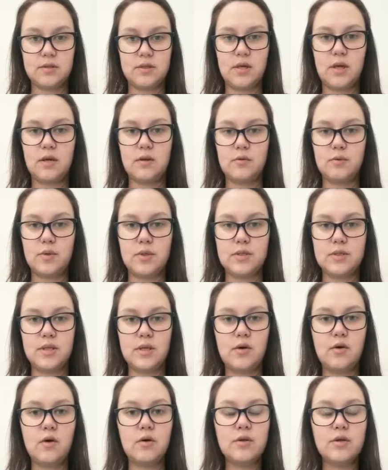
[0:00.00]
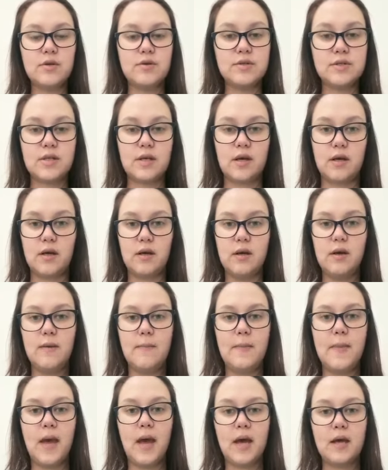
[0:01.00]
In other words, they can't use their
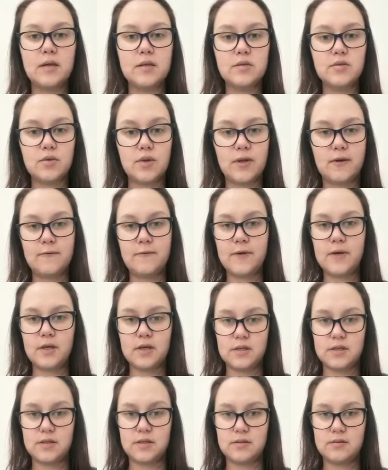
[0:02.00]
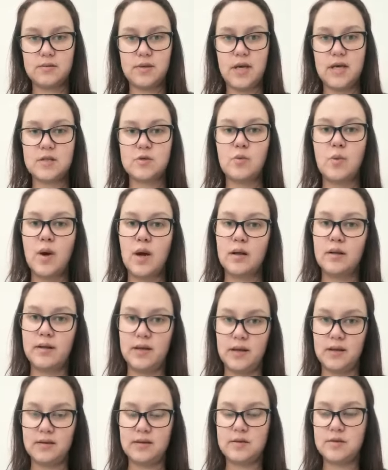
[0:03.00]
hands or their fingers as well
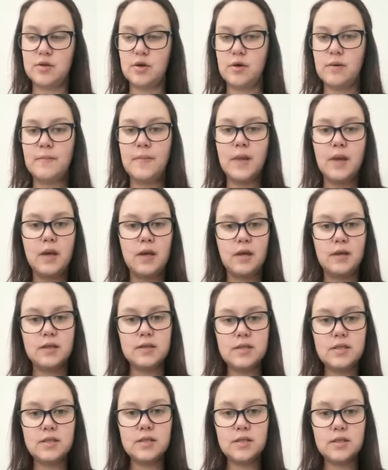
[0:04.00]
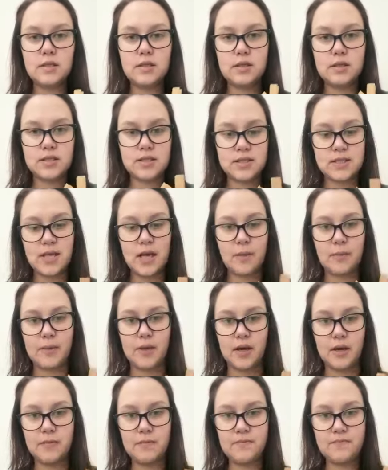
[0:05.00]
yet. So this is a snap
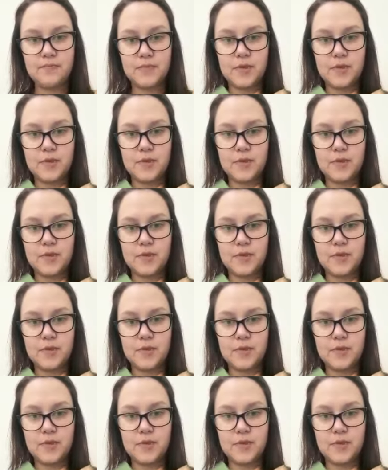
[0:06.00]
game.